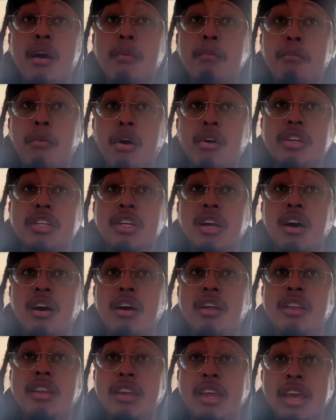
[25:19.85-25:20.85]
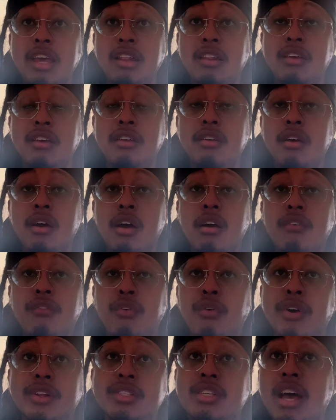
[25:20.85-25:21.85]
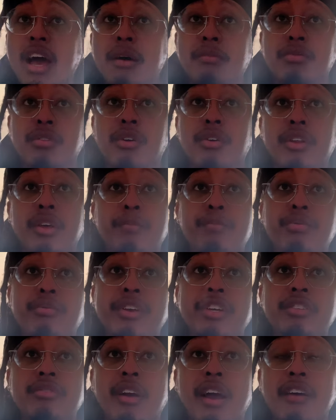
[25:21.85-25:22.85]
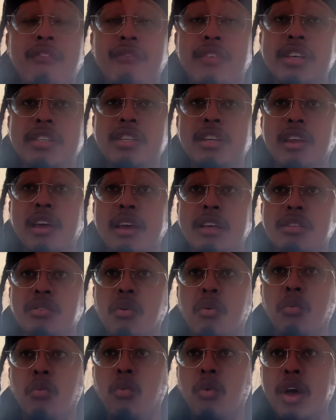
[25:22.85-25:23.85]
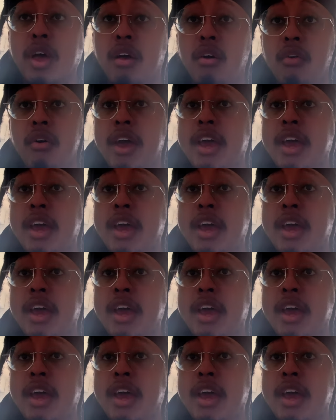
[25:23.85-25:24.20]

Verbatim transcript: Marshawn Kneeland for a top 30 pre-draft visit as well.